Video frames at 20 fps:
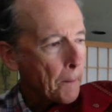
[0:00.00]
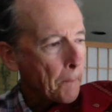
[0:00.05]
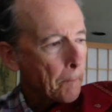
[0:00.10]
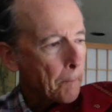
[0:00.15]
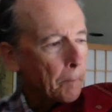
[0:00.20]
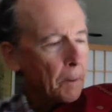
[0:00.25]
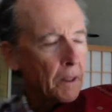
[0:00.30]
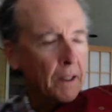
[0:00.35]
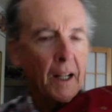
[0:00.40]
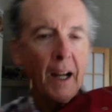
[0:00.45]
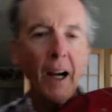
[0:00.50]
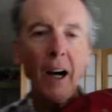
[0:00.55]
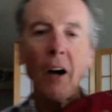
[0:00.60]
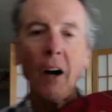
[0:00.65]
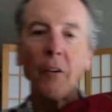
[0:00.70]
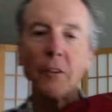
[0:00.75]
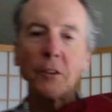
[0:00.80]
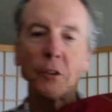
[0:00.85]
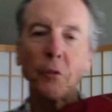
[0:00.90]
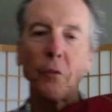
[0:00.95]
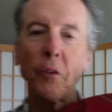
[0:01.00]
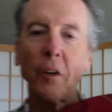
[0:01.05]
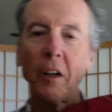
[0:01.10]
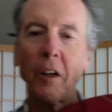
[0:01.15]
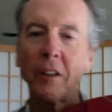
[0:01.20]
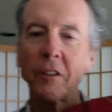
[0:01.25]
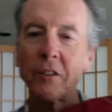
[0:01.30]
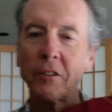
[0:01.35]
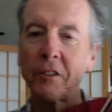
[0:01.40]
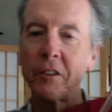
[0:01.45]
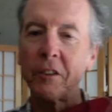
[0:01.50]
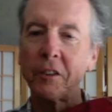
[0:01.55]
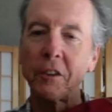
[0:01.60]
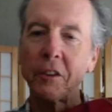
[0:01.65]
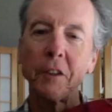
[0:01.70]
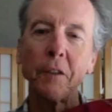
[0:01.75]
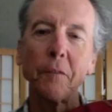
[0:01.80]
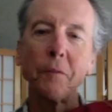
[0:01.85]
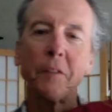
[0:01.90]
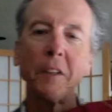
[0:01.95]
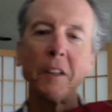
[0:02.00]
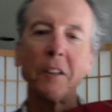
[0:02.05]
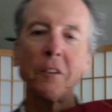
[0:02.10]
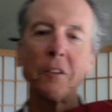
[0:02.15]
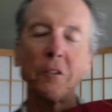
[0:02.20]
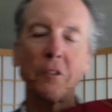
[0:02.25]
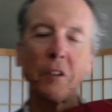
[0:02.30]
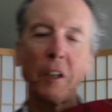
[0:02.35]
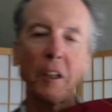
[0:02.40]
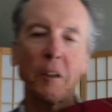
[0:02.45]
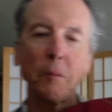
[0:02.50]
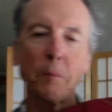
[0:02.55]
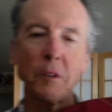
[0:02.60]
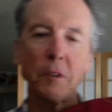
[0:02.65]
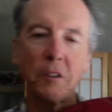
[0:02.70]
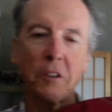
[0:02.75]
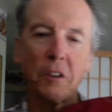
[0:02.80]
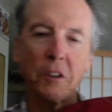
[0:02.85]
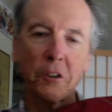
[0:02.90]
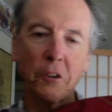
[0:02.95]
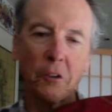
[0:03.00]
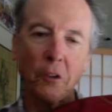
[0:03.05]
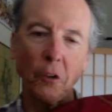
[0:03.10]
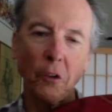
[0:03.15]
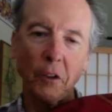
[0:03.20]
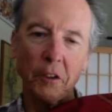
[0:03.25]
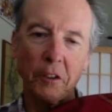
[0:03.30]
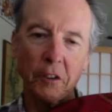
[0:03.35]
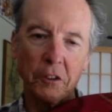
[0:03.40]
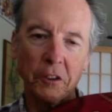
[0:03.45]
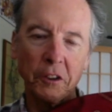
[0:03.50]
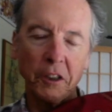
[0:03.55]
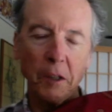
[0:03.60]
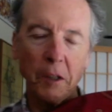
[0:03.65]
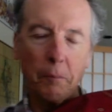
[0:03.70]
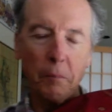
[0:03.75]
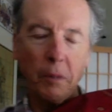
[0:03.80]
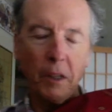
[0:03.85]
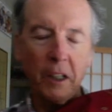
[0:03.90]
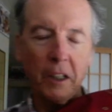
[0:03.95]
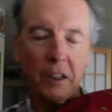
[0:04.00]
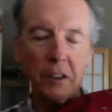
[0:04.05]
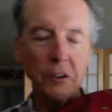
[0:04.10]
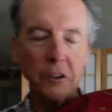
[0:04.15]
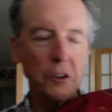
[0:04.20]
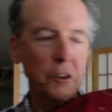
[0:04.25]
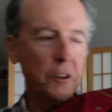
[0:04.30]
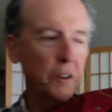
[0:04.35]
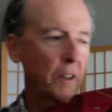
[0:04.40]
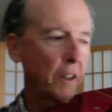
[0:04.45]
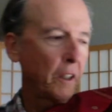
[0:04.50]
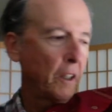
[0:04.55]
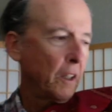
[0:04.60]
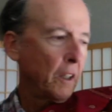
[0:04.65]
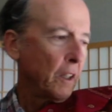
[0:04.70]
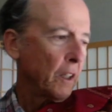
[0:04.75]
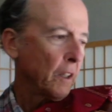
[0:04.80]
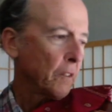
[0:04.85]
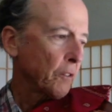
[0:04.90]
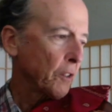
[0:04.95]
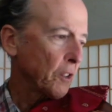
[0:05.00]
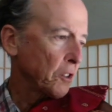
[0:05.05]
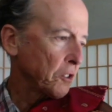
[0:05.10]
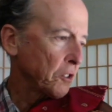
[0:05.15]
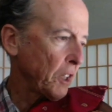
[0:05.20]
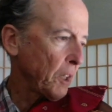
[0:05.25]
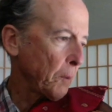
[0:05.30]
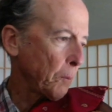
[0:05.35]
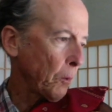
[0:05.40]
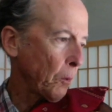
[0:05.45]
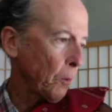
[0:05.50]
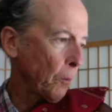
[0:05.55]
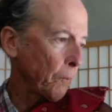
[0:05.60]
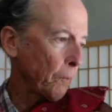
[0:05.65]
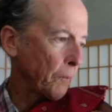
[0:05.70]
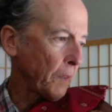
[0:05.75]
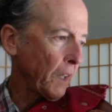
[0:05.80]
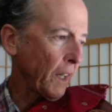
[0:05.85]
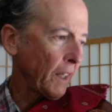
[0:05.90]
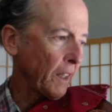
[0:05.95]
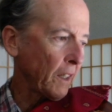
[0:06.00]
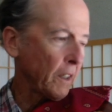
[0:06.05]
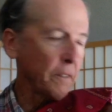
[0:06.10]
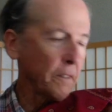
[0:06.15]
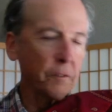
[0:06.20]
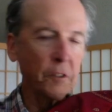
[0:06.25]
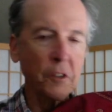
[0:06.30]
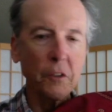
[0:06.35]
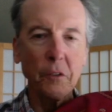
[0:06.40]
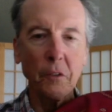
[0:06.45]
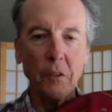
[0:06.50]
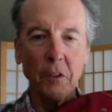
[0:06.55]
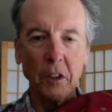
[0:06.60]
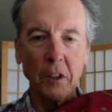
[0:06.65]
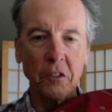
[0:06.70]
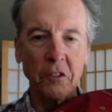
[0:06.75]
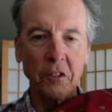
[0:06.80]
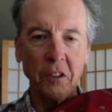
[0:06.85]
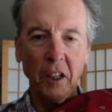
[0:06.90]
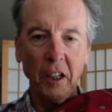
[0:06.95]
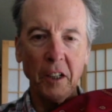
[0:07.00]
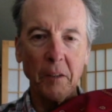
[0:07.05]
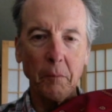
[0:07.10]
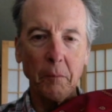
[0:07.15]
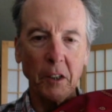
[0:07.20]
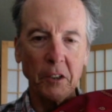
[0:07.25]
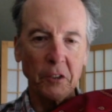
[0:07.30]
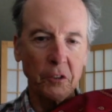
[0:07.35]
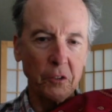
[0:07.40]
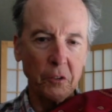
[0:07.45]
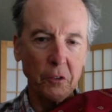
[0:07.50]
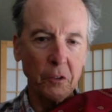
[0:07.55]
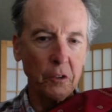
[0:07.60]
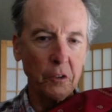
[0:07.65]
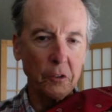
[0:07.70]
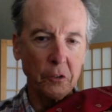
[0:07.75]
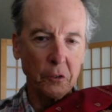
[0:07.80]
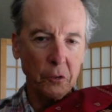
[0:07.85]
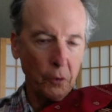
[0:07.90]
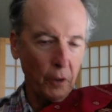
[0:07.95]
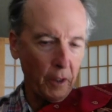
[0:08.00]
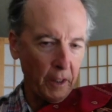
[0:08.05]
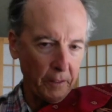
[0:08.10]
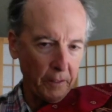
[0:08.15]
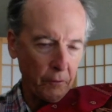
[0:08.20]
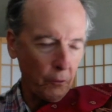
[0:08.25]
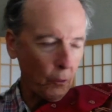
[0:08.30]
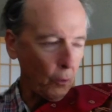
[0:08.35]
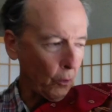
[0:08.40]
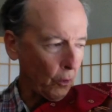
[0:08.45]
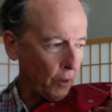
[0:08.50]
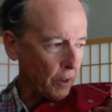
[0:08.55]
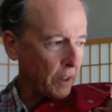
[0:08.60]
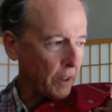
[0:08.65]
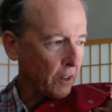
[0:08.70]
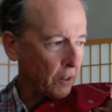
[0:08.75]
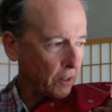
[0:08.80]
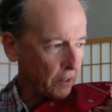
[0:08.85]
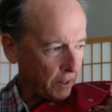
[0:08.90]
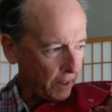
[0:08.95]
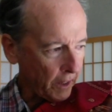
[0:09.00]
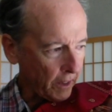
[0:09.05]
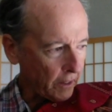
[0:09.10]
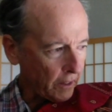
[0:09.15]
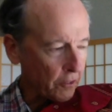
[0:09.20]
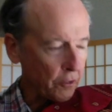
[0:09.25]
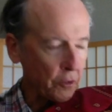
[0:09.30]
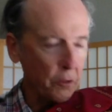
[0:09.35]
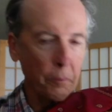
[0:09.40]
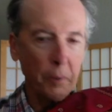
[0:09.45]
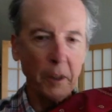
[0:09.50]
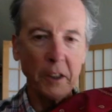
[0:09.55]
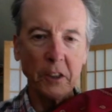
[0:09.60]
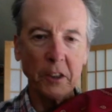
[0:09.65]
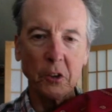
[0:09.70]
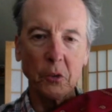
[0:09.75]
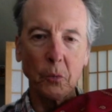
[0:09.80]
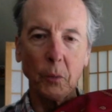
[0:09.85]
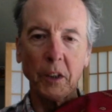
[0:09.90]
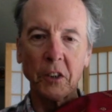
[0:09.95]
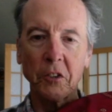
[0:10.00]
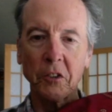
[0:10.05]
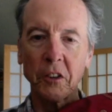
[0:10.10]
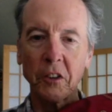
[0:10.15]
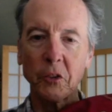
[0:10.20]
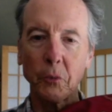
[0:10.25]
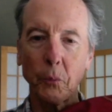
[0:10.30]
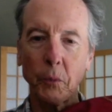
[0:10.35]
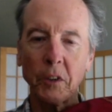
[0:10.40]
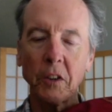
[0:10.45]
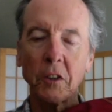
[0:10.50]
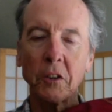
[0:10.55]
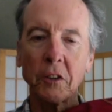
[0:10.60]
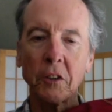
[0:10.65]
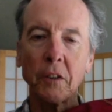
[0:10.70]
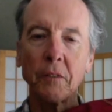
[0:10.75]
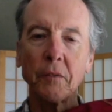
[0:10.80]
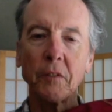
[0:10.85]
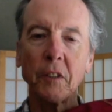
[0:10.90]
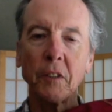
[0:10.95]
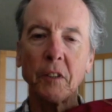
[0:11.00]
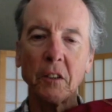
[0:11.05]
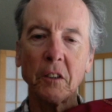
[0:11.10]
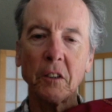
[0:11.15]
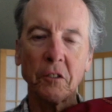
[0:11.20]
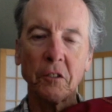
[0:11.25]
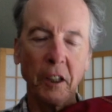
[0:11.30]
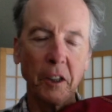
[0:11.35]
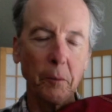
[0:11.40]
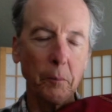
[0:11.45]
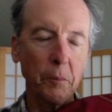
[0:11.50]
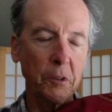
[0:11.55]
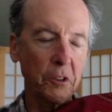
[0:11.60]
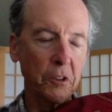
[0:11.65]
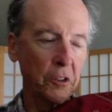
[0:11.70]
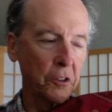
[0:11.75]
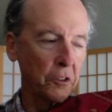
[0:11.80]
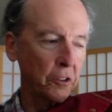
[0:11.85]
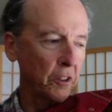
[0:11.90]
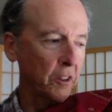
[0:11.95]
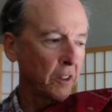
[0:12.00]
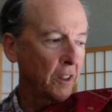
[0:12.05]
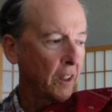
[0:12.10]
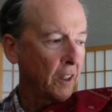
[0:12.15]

But now, as far as the shifting to second position on the same page, for example, I love to assign my students who I've already taken through page 26 with the shifting to second position